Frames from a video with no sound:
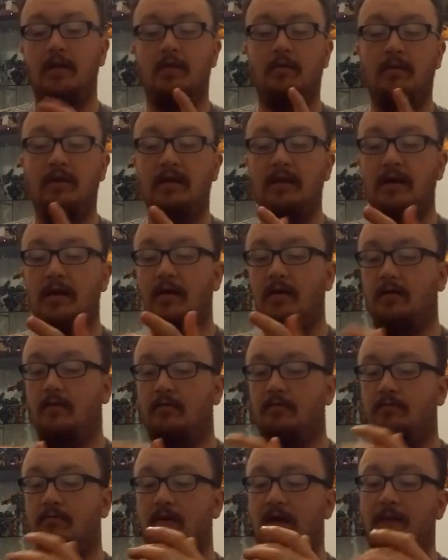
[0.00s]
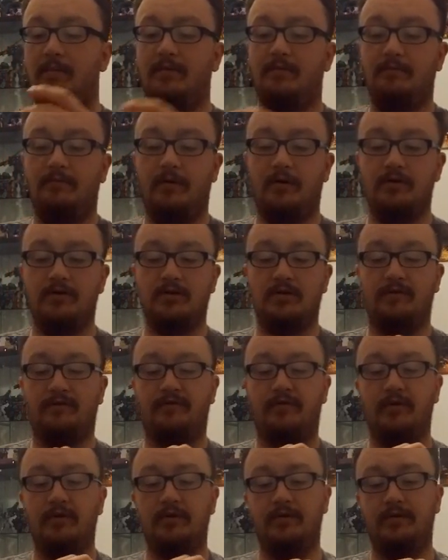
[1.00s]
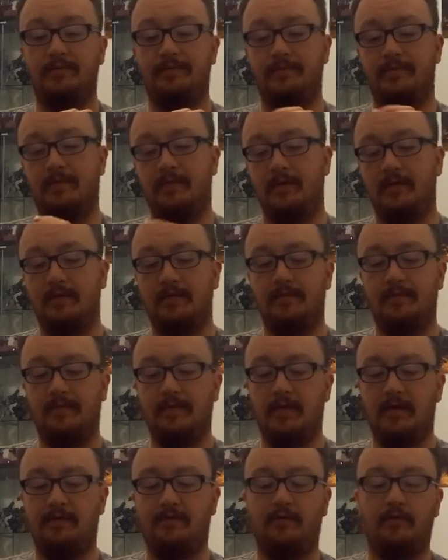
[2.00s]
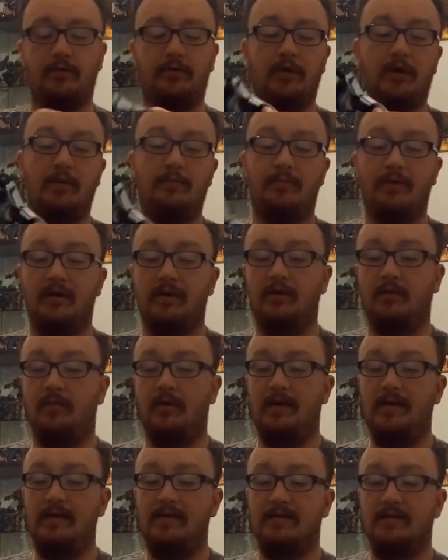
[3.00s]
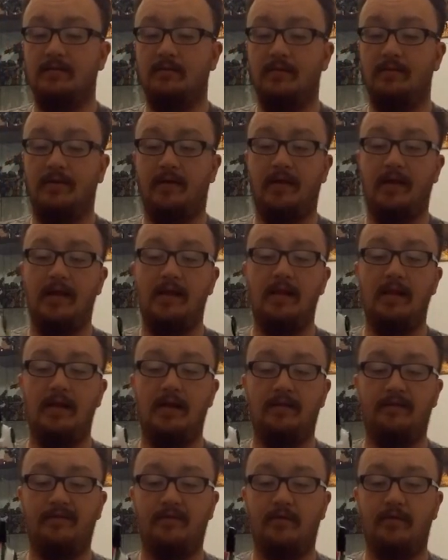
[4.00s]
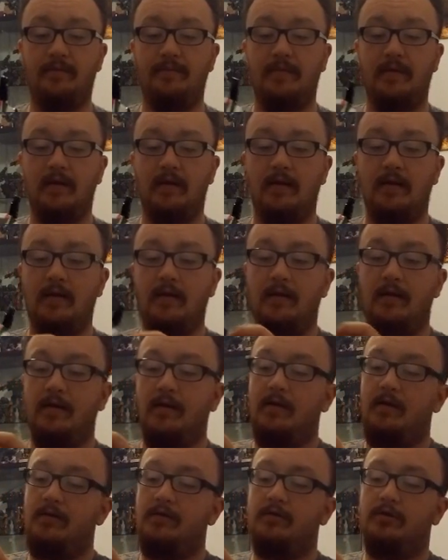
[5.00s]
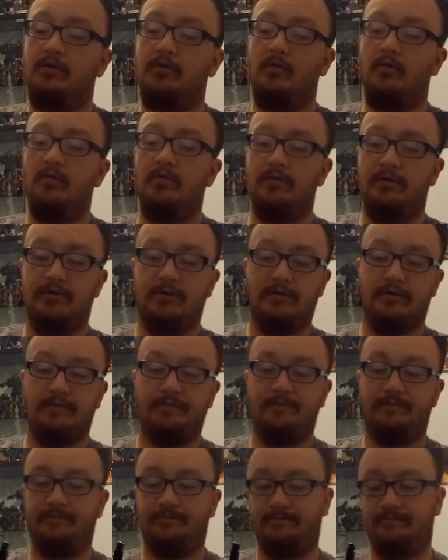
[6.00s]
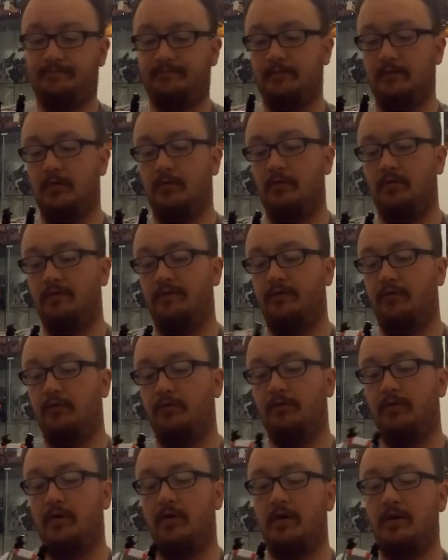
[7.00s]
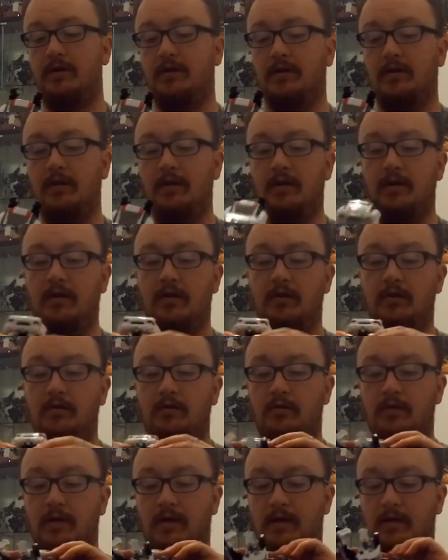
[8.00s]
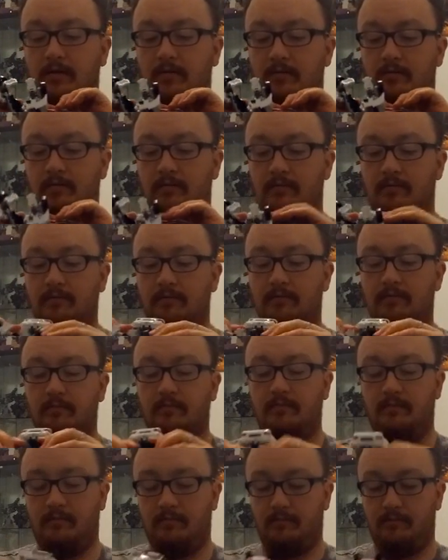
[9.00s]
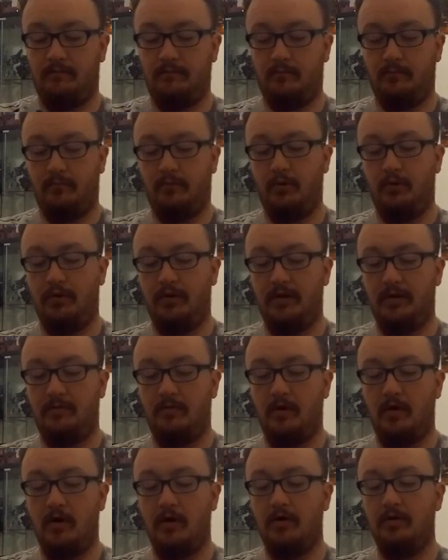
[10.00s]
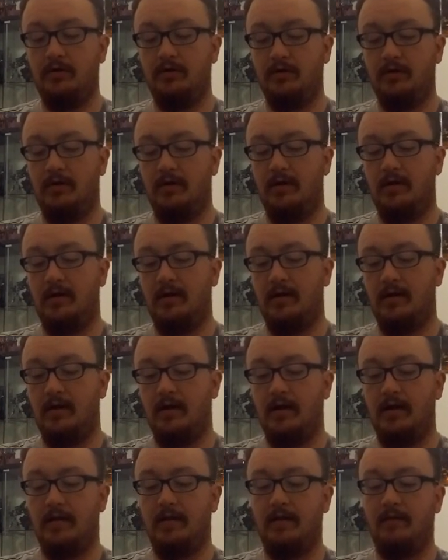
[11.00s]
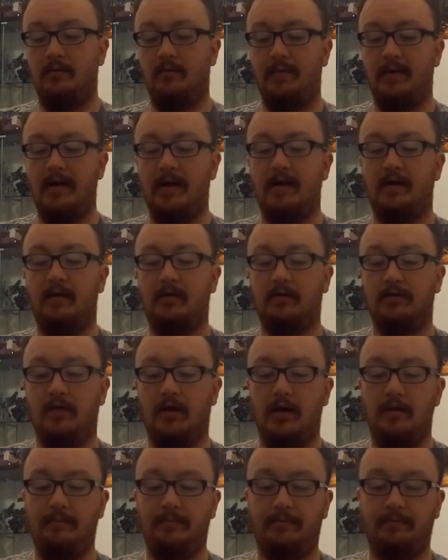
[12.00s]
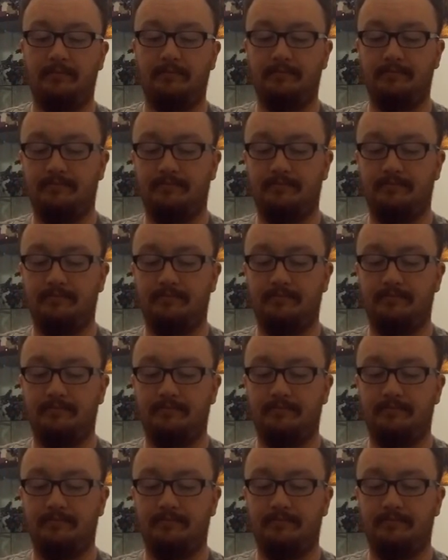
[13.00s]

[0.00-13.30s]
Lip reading: The wee ramming parts at the front, they fold down, bringing the wheels and a wee bit of heel there for them. The doors will fold round. You then pull them out, and they will be angled up.